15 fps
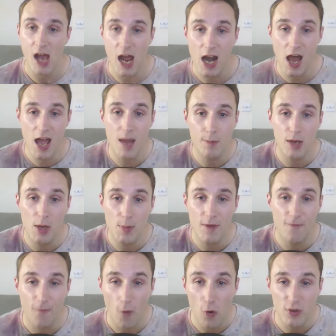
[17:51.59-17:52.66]
and I am going to be
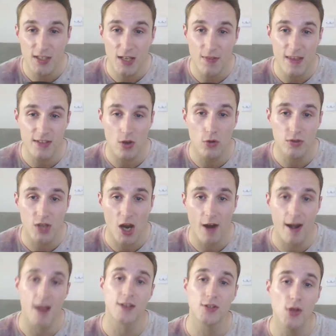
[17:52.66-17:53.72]
forcing this
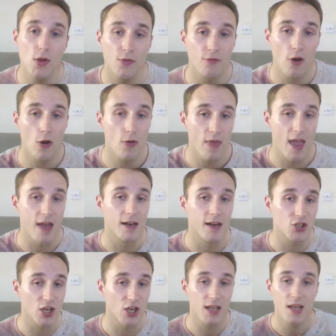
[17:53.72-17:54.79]
Altaria to throw the
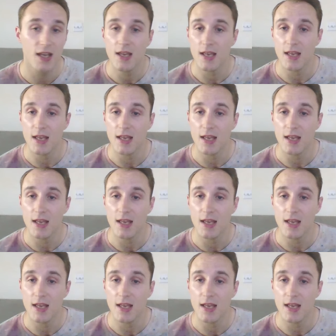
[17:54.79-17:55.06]
energy